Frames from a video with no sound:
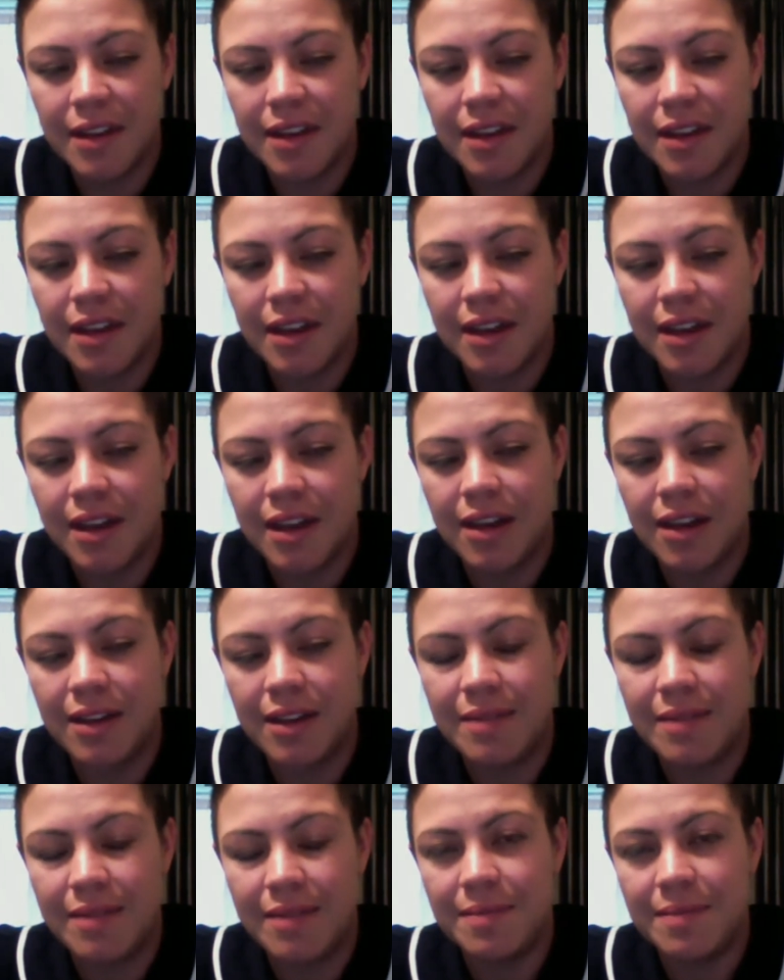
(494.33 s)

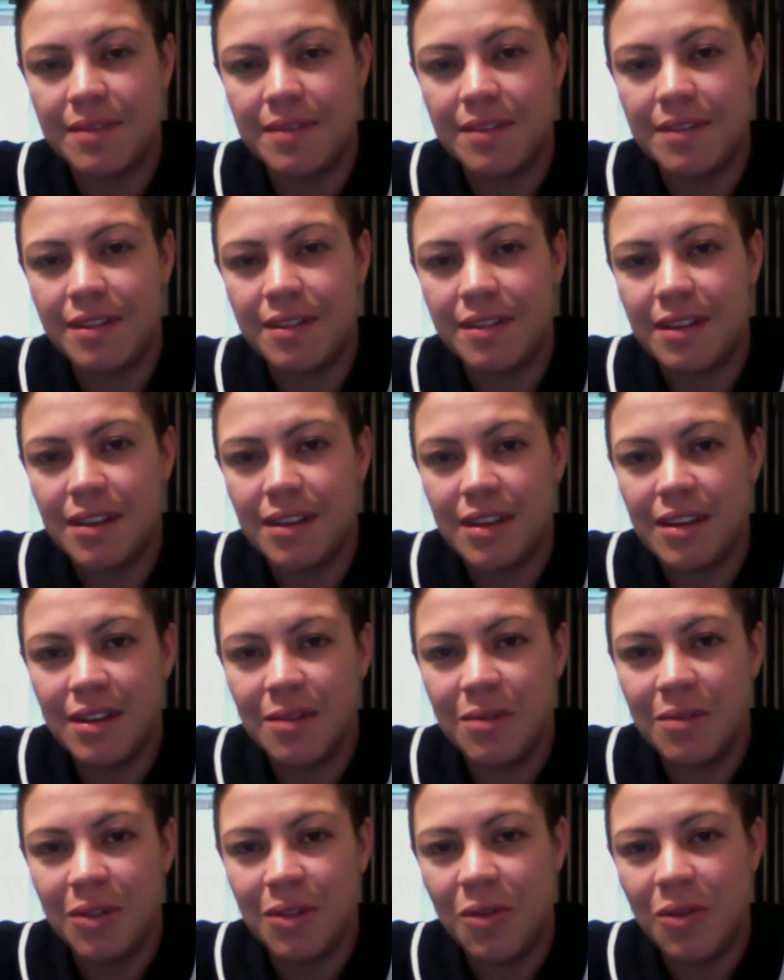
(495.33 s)
Um,
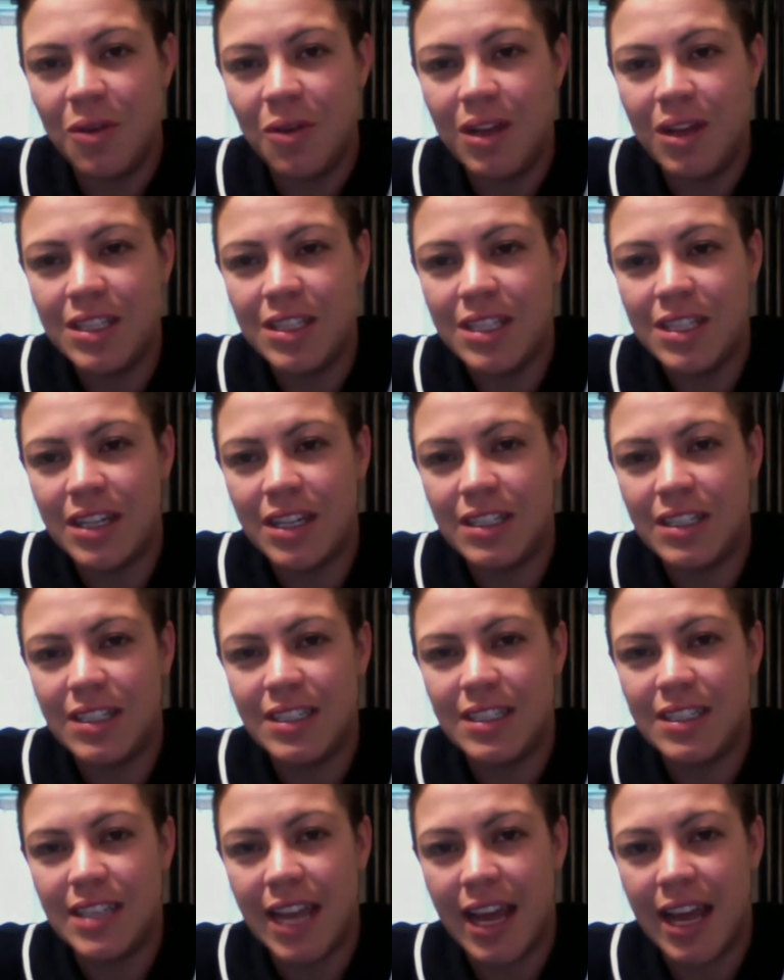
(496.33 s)
well, the ones that are
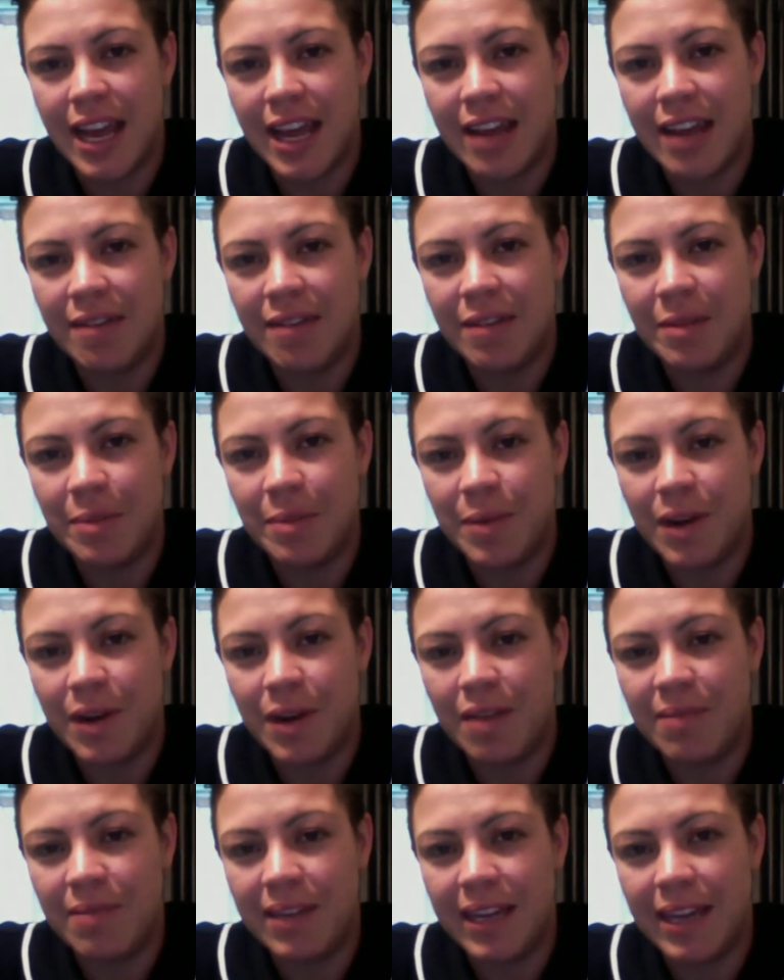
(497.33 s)
dead would
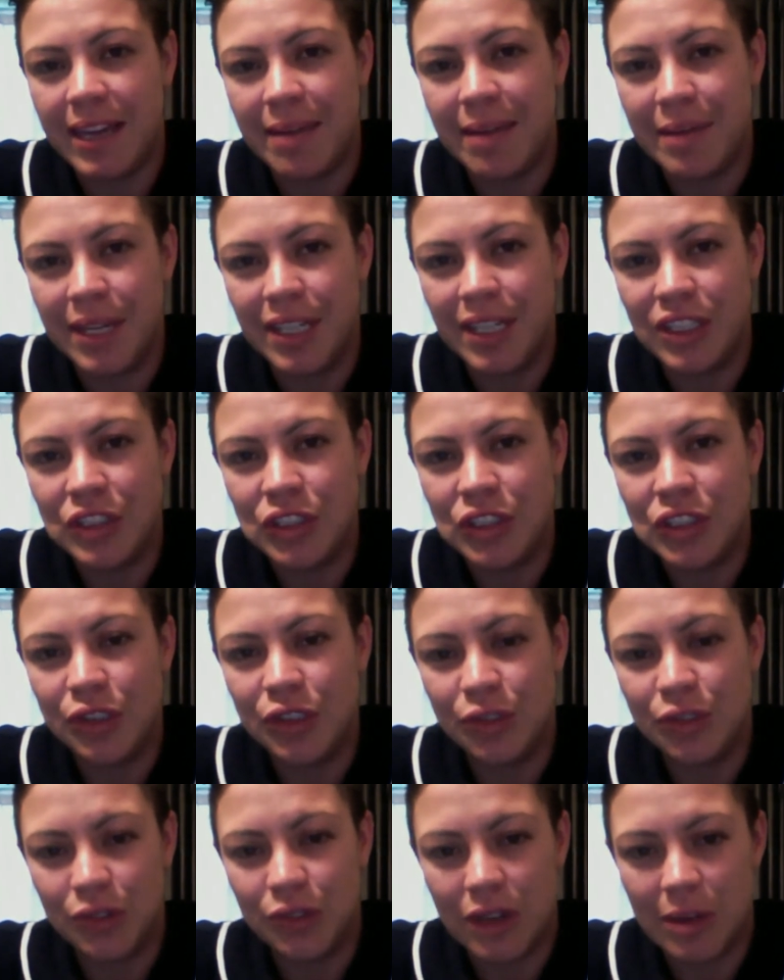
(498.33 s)
probably get me into
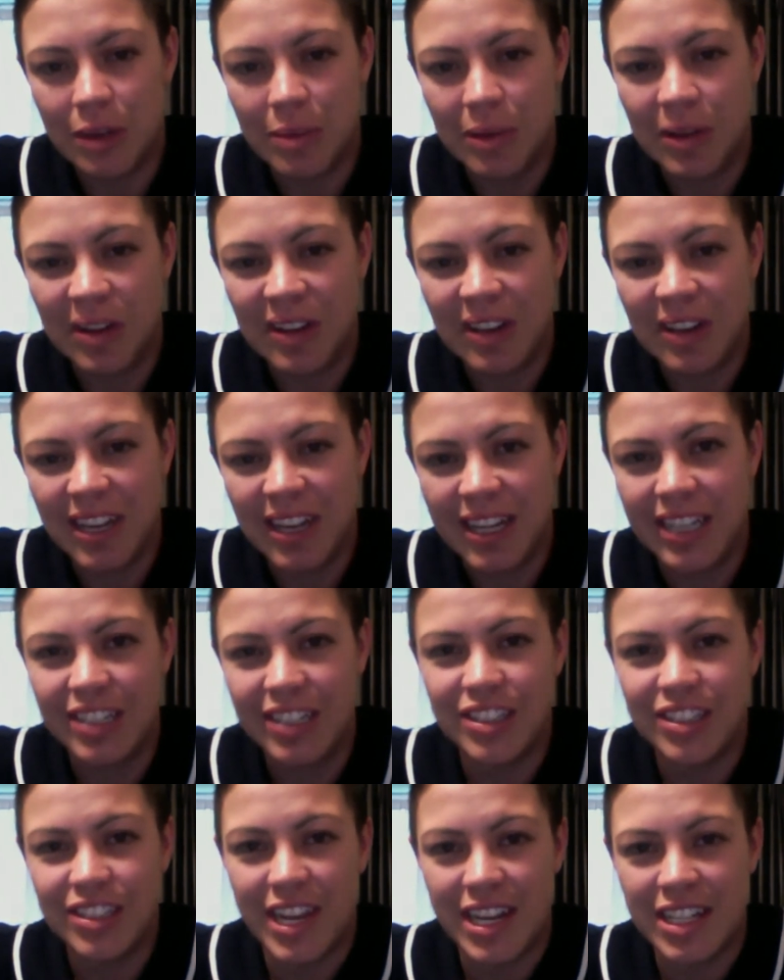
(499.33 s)
trouble, like
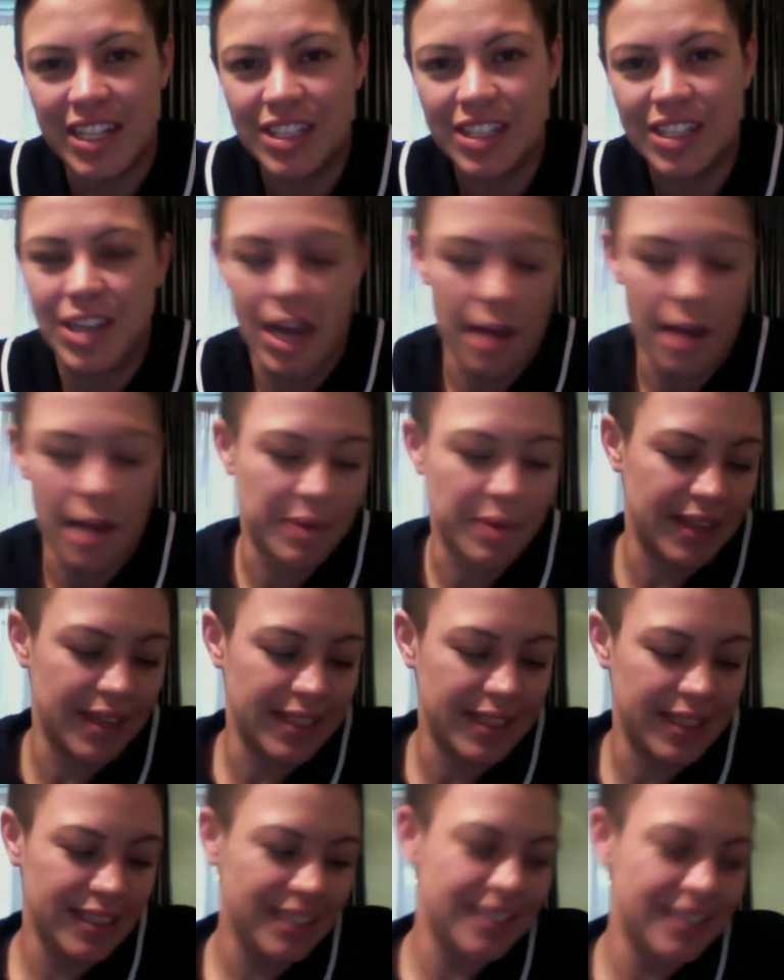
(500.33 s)
Janis Joplin.